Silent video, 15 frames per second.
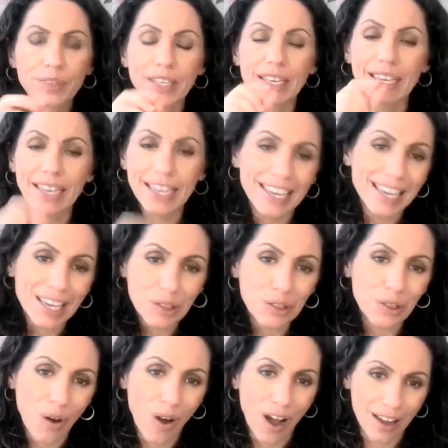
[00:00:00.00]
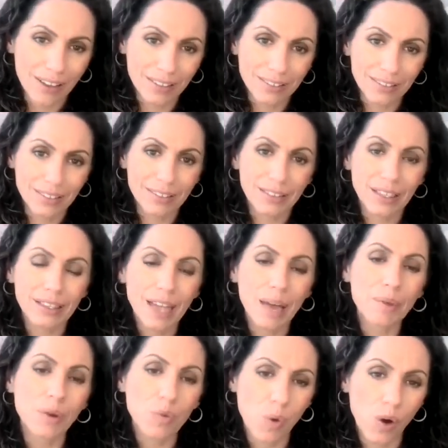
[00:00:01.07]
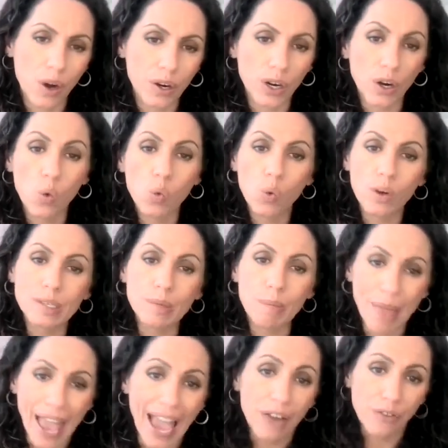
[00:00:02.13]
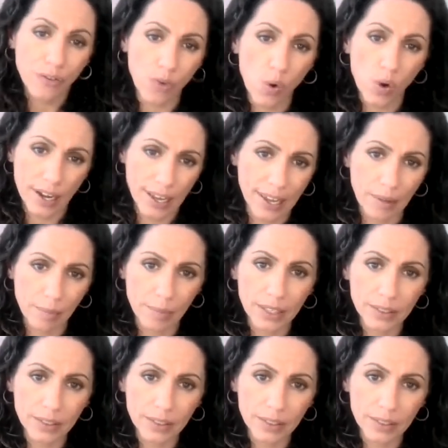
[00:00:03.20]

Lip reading: He thought the lemon water was bad for him.